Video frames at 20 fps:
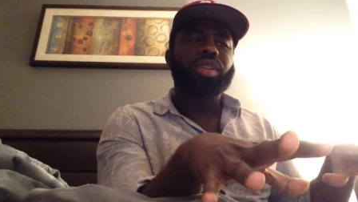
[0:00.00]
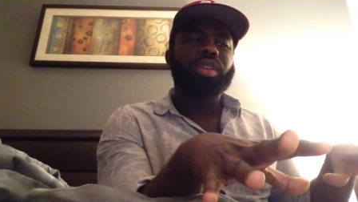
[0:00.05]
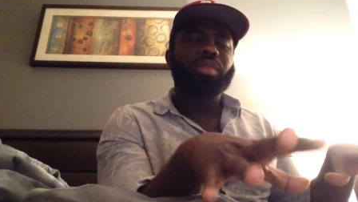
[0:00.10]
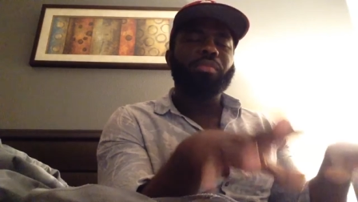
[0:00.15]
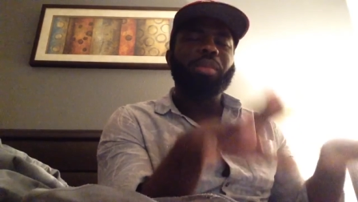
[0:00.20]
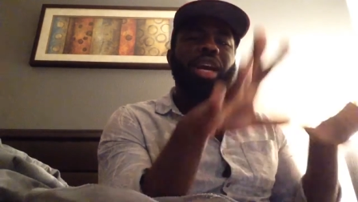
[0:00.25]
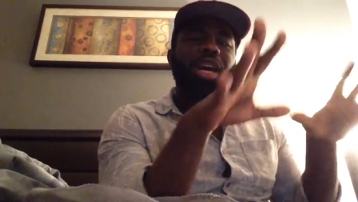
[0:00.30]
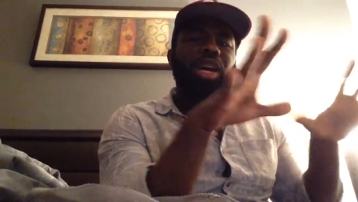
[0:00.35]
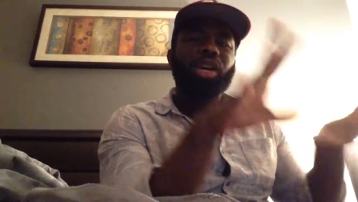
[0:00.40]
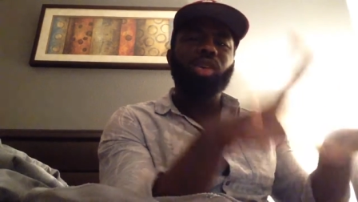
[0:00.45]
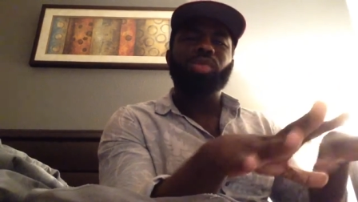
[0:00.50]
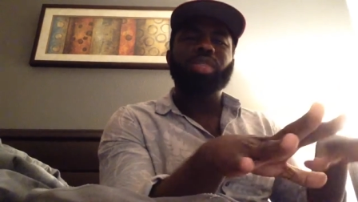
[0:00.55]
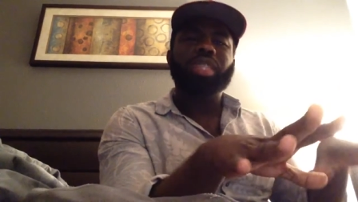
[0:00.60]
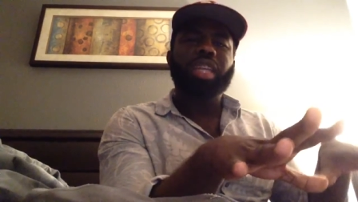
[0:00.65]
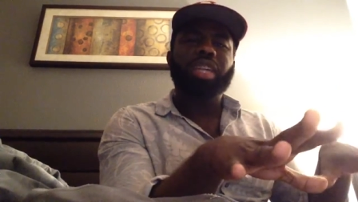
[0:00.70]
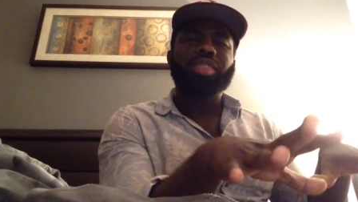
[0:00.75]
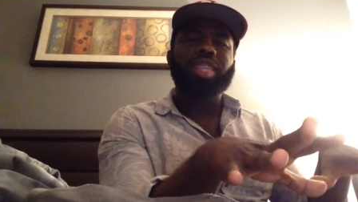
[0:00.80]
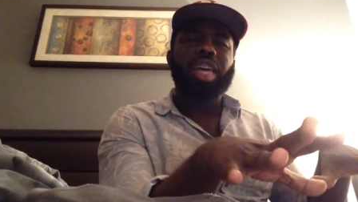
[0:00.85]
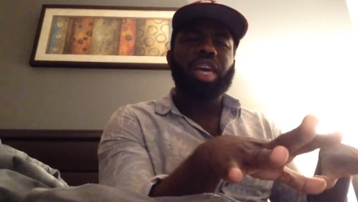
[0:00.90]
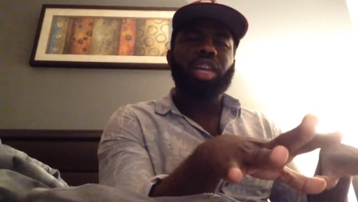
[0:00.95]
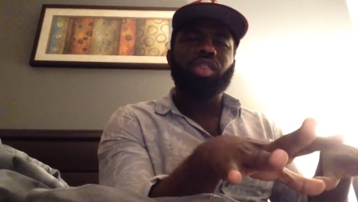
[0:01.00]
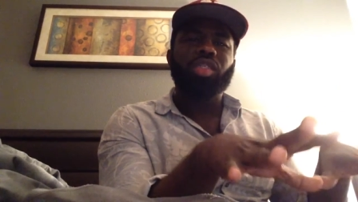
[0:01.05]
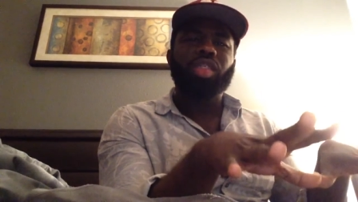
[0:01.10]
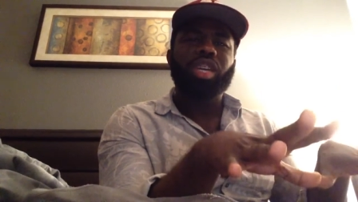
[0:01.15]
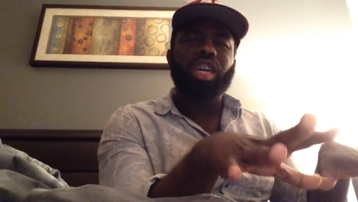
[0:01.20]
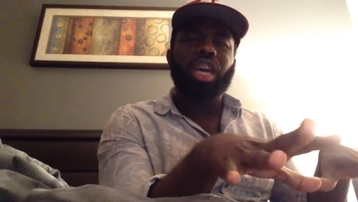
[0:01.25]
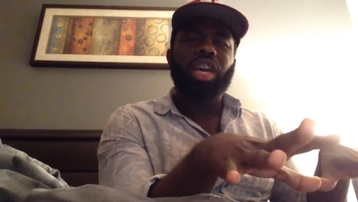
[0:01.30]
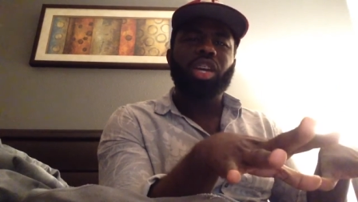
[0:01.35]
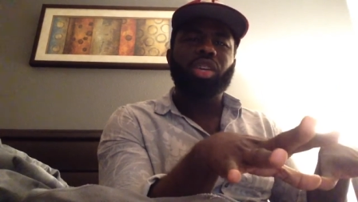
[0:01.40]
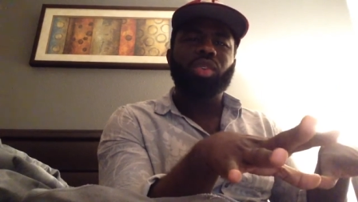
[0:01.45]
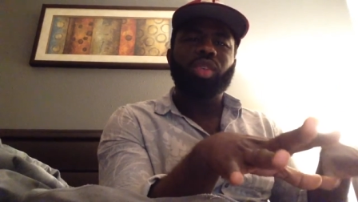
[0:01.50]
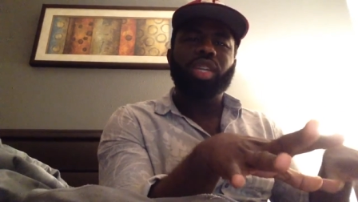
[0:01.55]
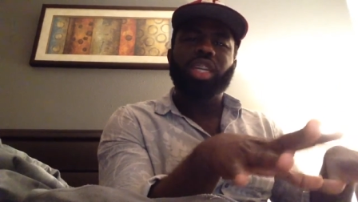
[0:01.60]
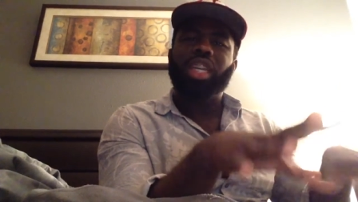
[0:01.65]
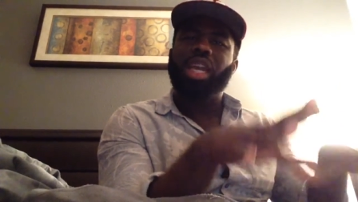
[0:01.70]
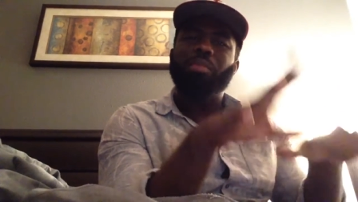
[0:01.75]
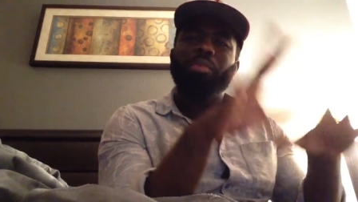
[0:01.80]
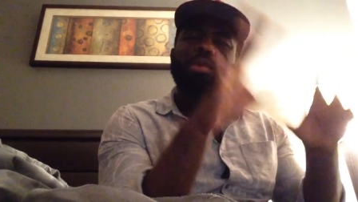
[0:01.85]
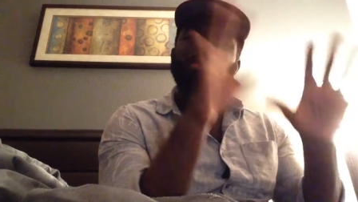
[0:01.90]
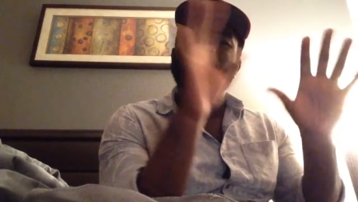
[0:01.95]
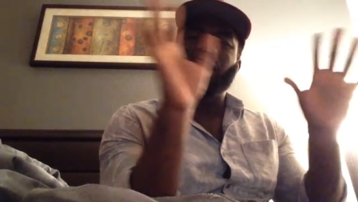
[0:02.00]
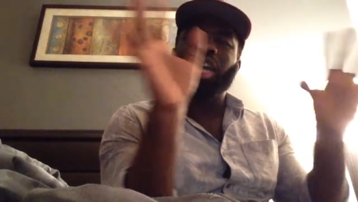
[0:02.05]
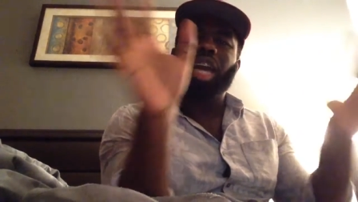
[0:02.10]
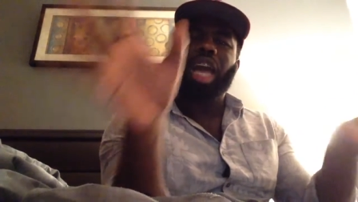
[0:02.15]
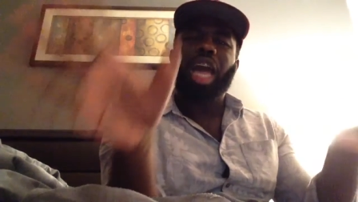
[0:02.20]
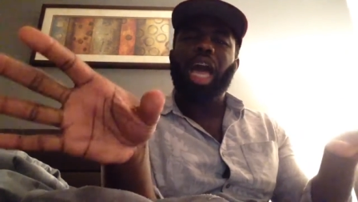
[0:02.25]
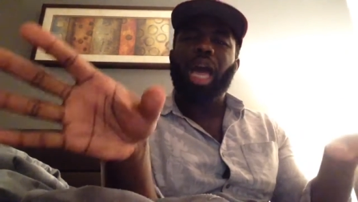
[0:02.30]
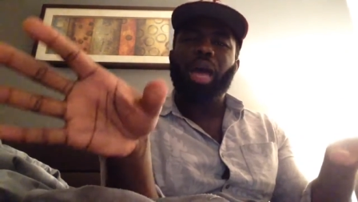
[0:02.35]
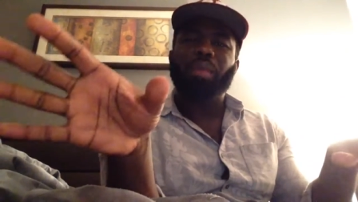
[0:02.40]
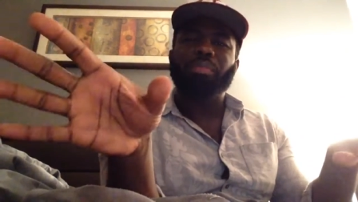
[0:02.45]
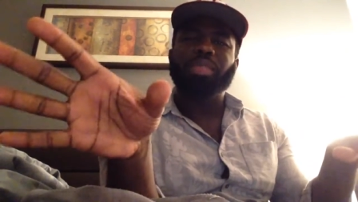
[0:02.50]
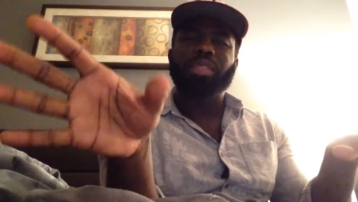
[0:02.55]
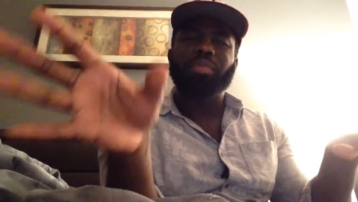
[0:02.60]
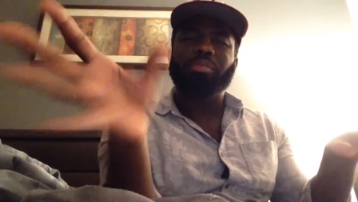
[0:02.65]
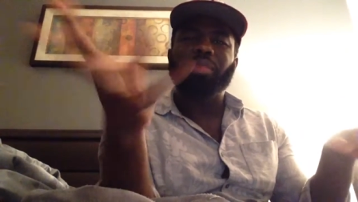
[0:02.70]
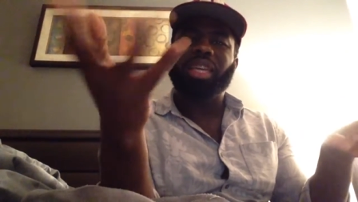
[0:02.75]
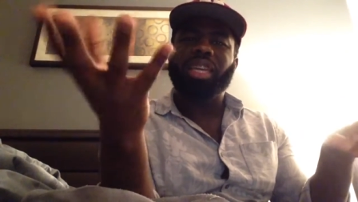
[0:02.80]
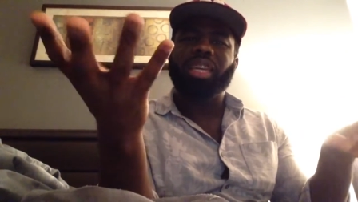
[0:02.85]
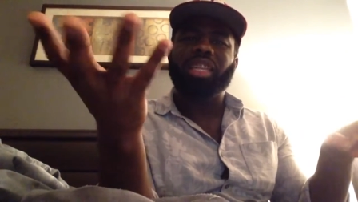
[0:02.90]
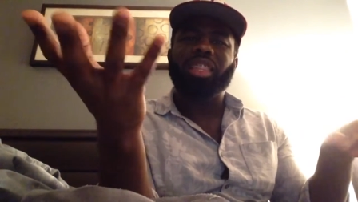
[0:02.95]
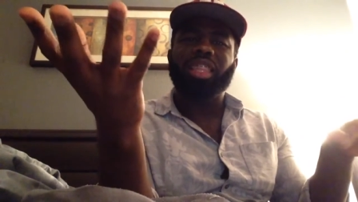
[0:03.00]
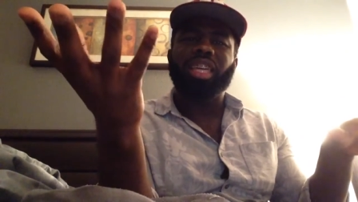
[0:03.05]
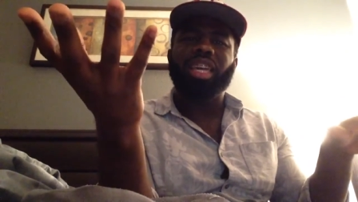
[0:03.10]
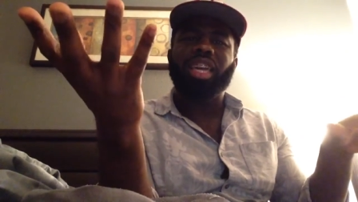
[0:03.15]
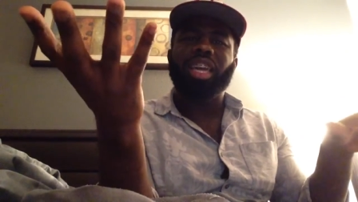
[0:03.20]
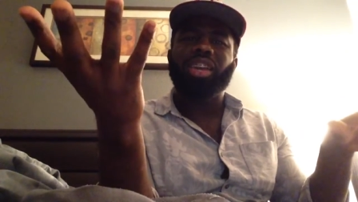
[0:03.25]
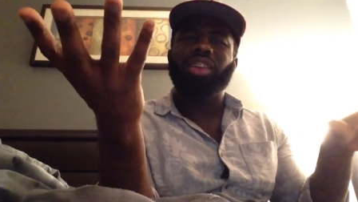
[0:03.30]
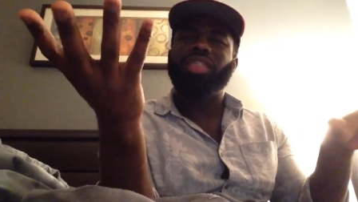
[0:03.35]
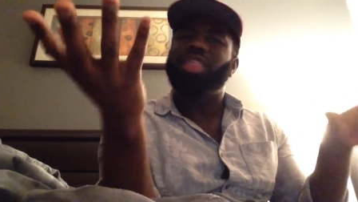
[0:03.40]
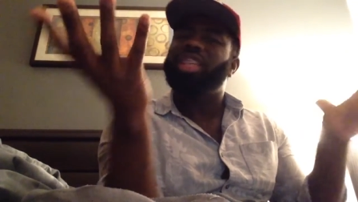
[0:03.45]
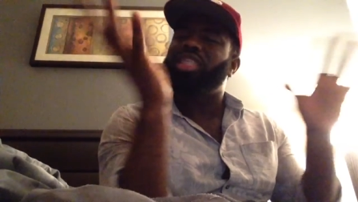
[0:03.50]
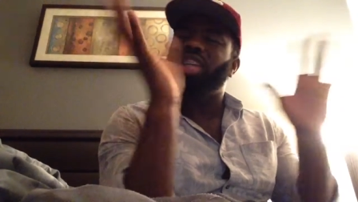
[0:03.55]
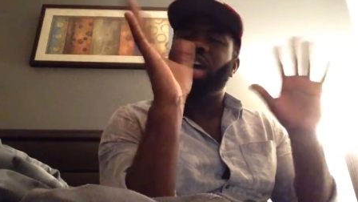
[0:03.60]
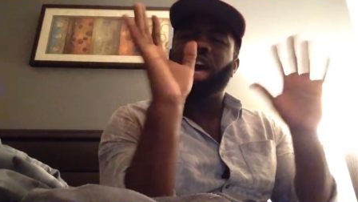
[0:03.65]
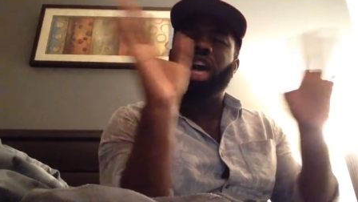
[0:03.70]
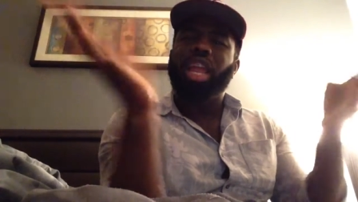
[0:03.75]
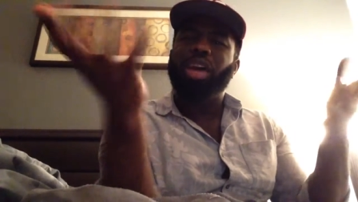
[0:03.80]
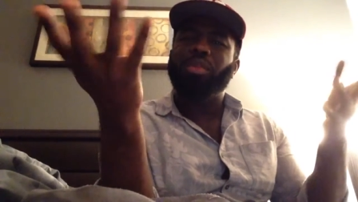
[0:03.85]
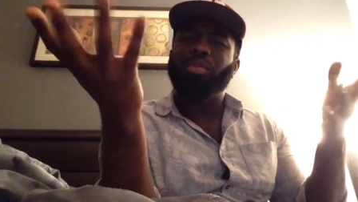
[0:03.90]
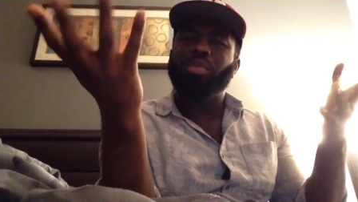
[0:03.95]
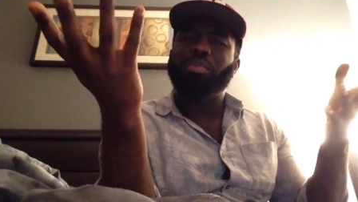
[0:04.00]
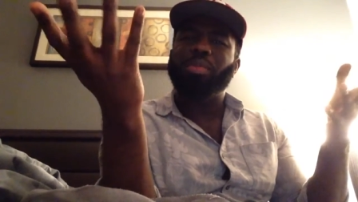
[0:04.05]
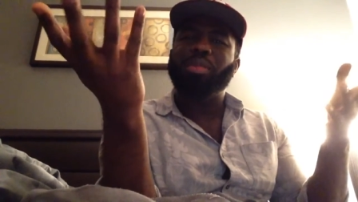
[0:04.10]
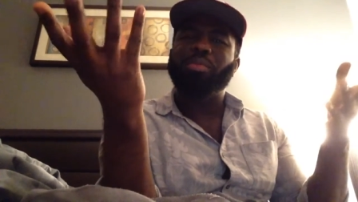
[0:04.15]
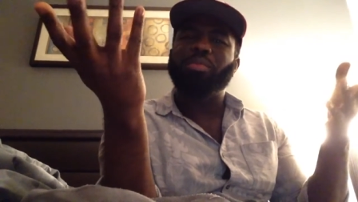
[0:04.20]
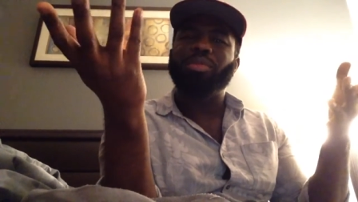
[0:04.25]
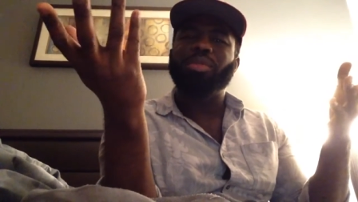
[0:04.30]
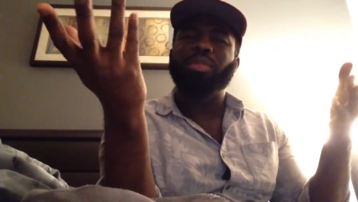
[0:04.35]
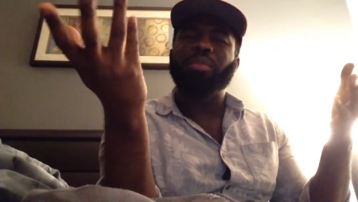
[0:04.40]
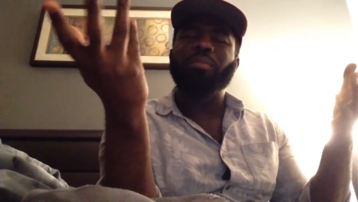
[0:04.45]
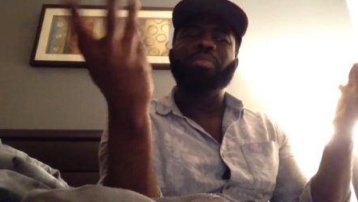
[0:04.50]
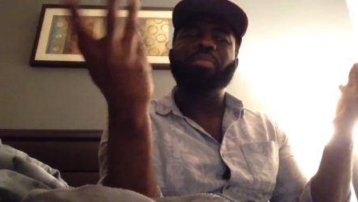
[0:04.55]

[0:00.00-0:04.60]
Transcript: My uncle was outside on the concrete, and I remember the cops being there. That's all I remember.